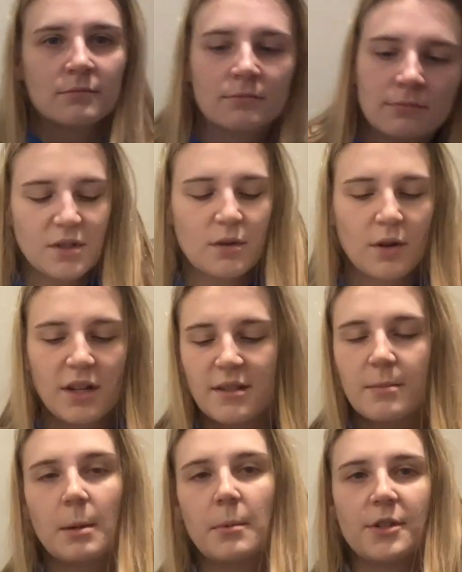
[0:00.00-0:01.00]
It's crazy
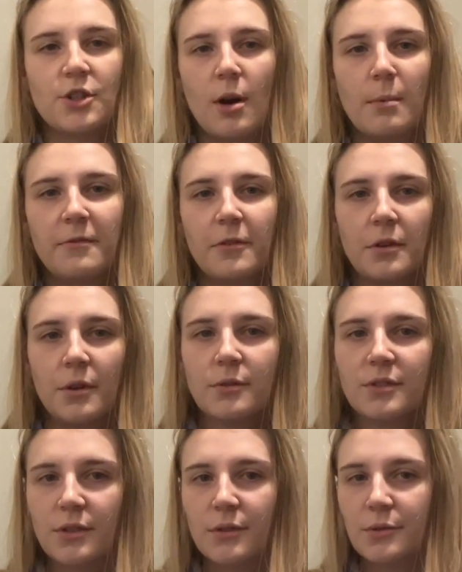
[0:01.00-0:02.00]
about my job furlough
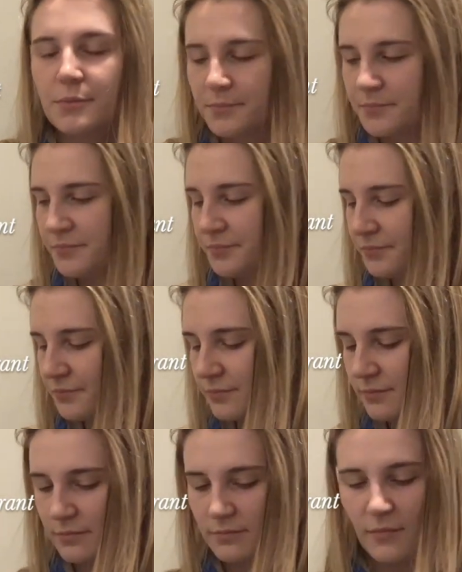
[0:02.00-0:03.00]
too.
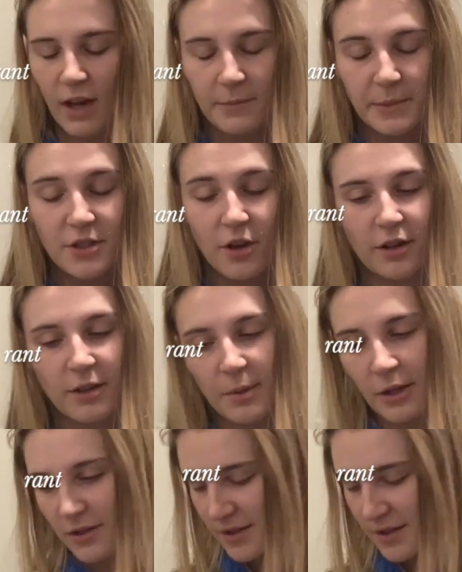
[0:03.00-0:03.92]
I've been talking about this.